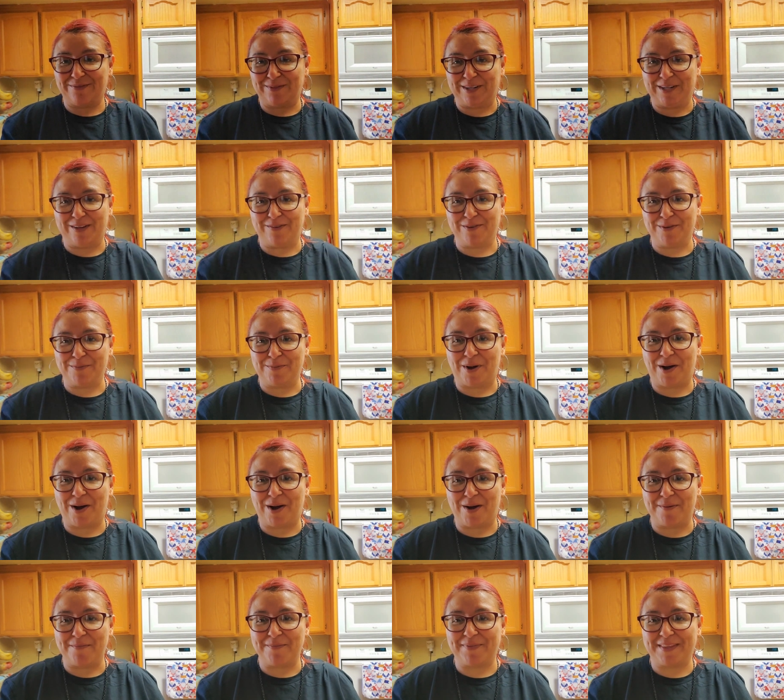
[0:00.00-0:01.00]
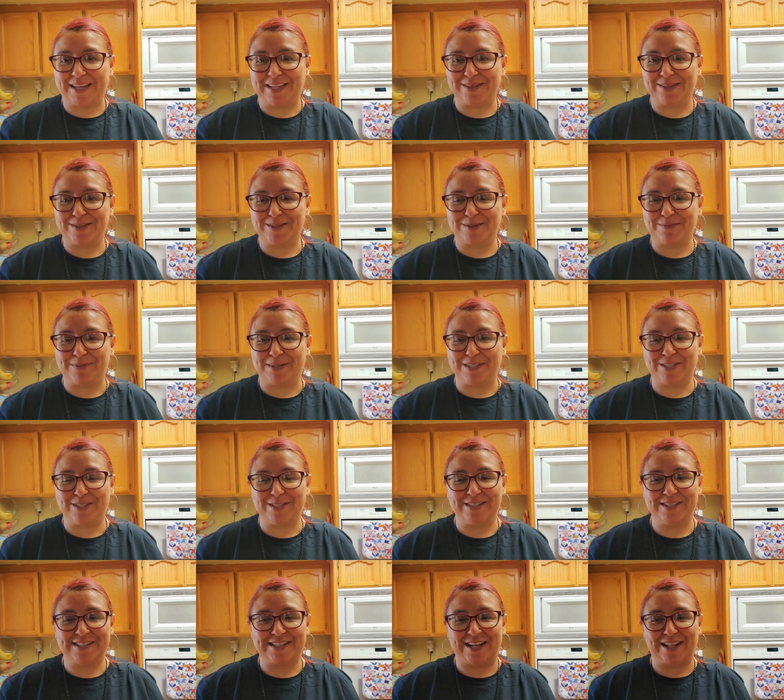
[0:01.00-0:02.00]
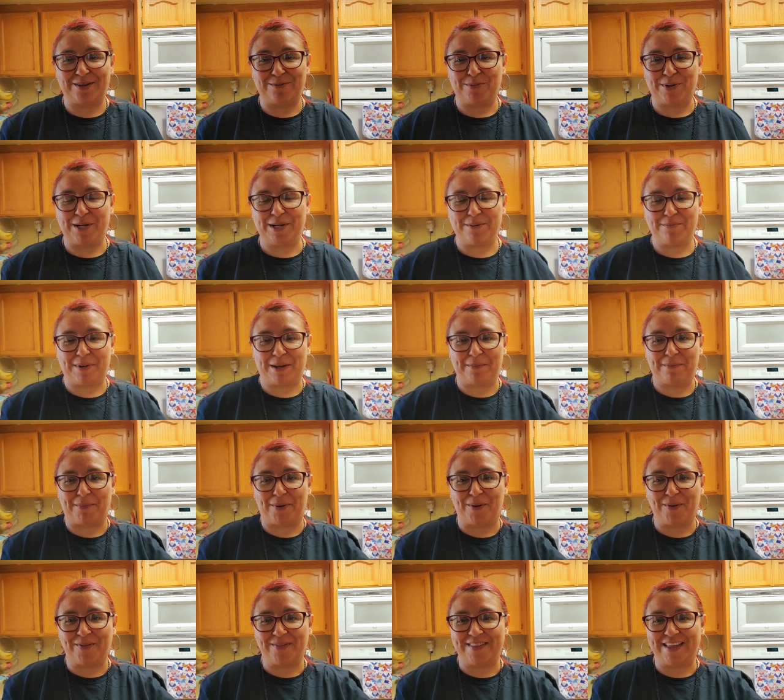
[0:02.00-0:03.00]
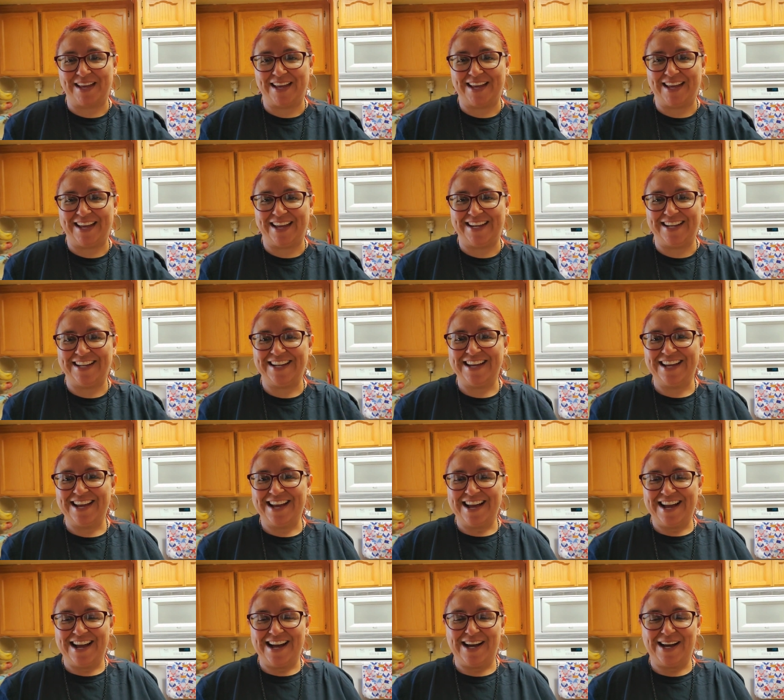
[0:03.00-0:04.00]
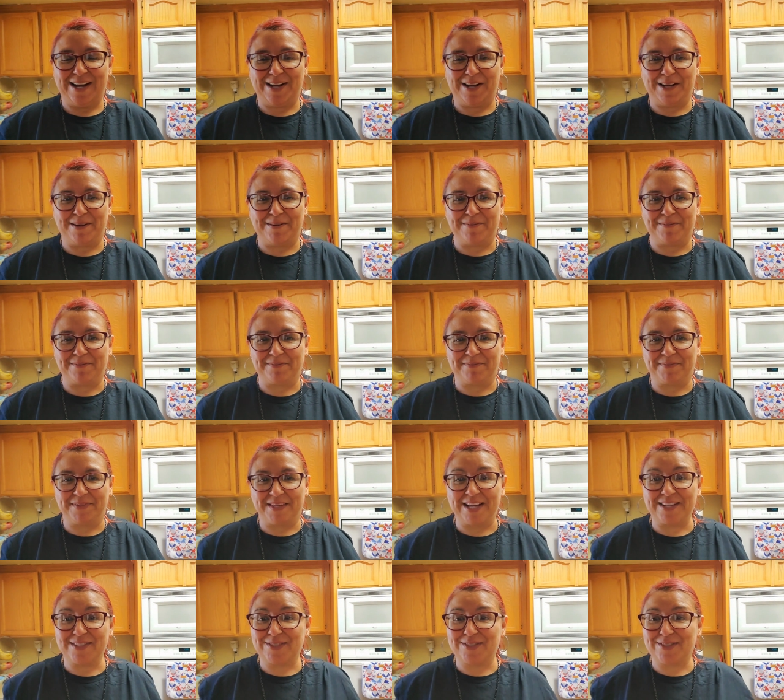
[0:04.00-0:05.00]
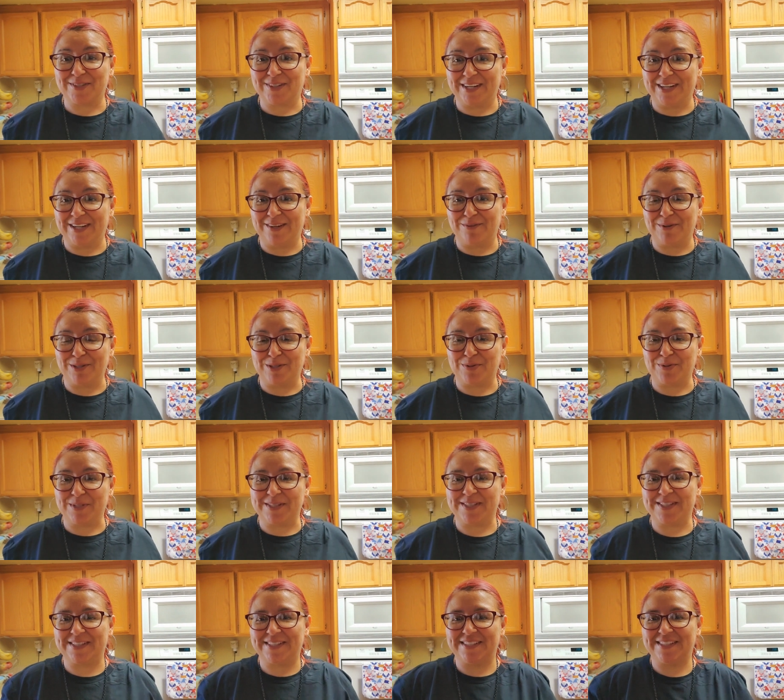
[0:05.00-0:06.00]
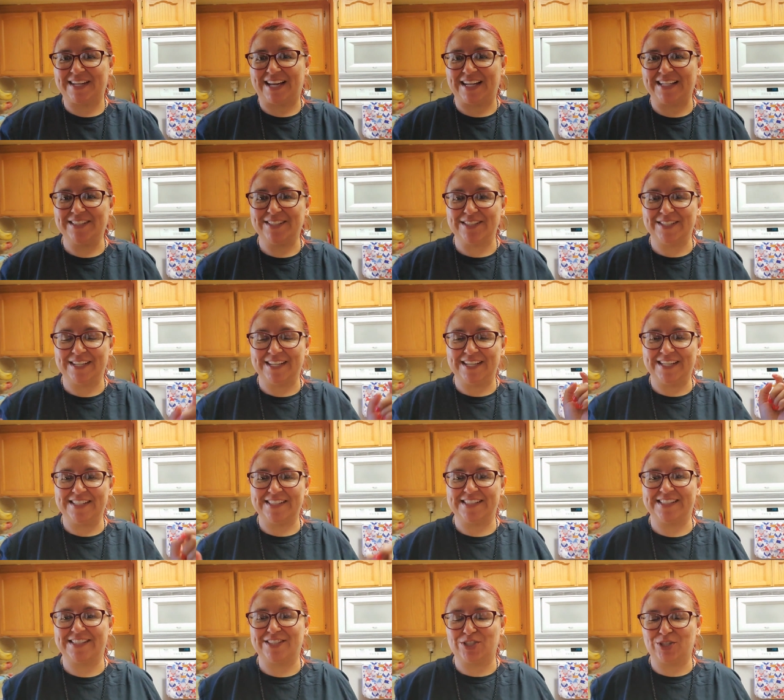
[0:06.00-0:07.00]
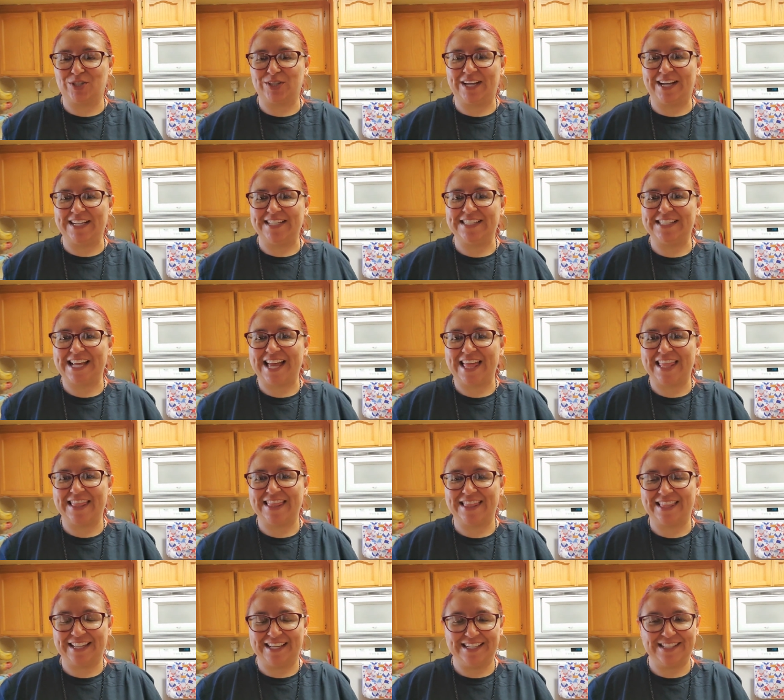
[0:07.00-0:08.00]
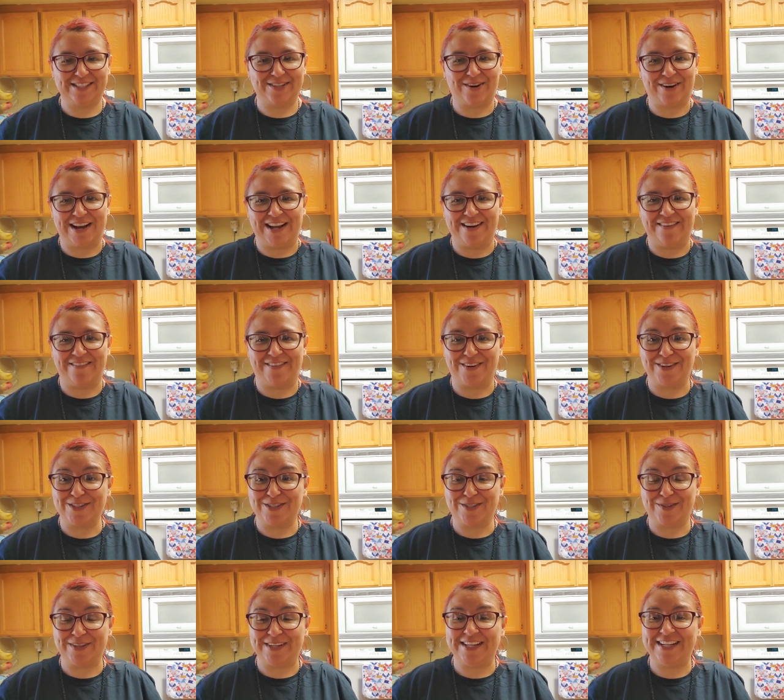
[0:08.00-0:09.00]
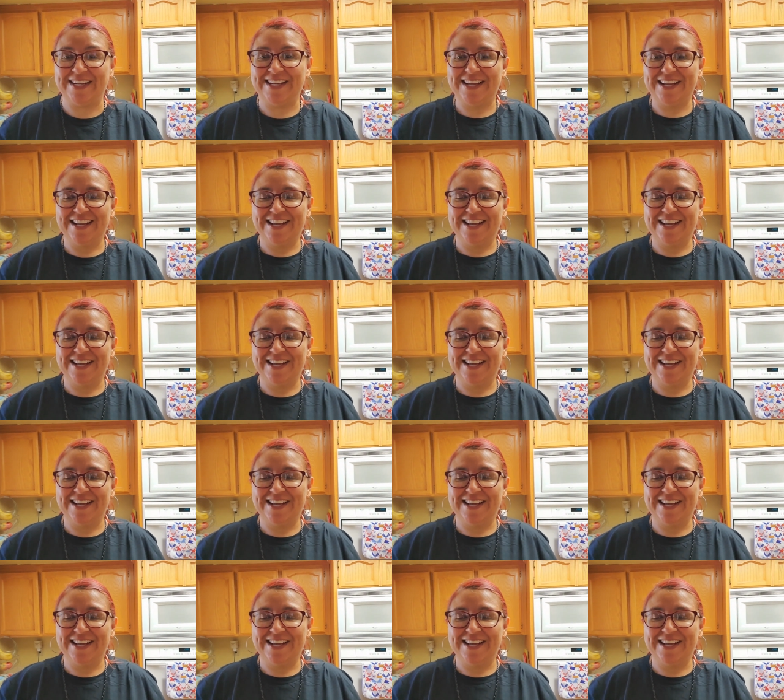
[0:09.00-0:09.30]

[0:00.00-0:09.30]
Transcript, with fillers: We love you, Mom. Thank you so much. You celebrated my birthday um, yesterday, which was the 9th. Today is July 10th. It's our anniversary.